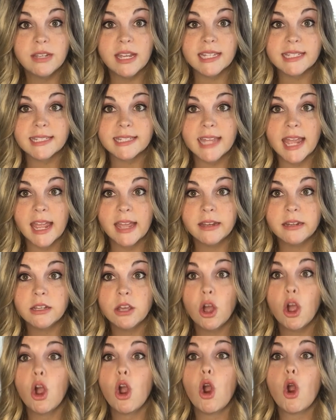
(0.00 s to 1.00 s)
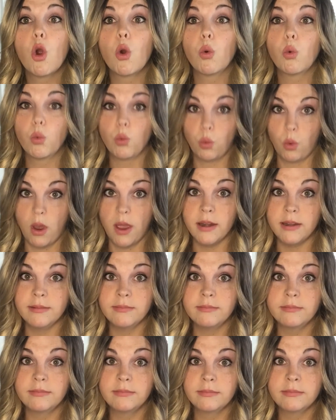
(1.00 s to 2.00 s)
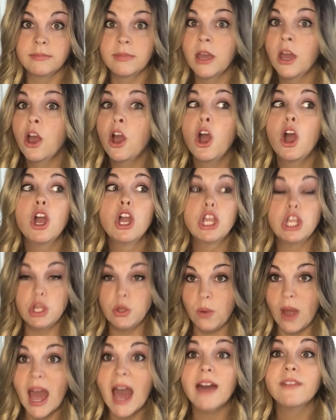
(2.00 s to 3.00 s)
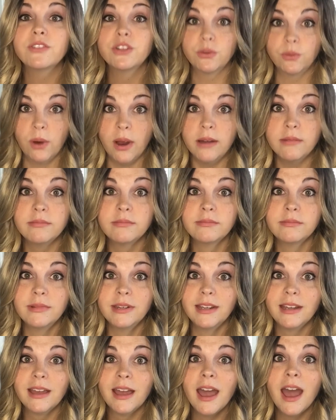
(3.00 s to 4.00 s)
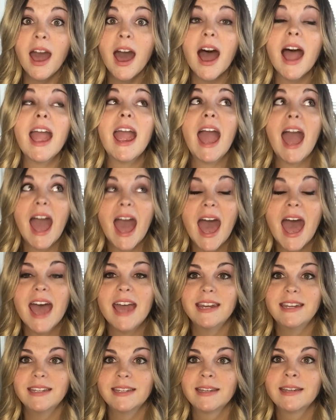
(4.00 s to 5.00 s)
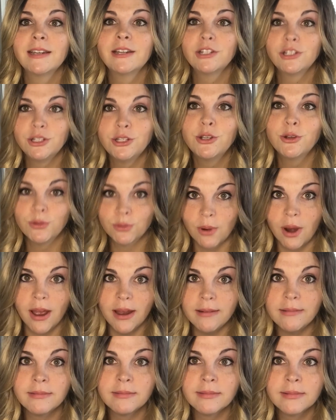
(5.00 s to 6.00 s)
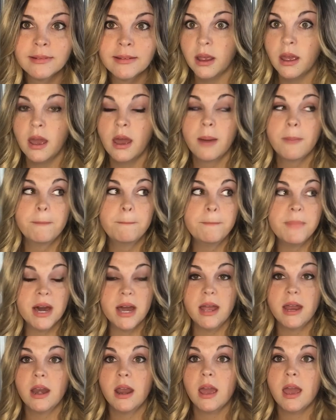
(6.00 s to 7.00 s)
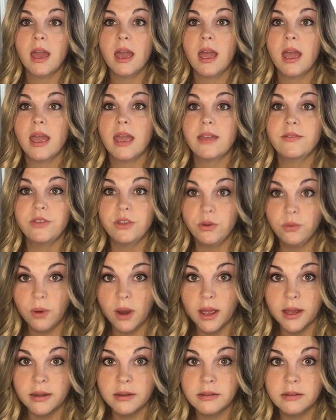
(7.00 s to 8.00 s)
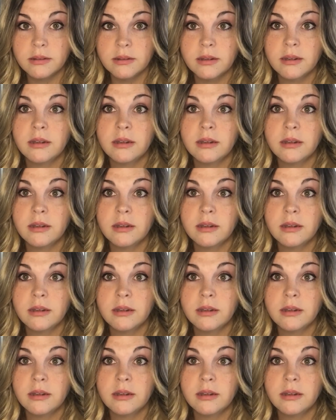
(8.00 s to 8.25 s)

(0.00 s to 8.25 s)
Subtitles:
get scanned, run. You have to run. I had to run. But if you run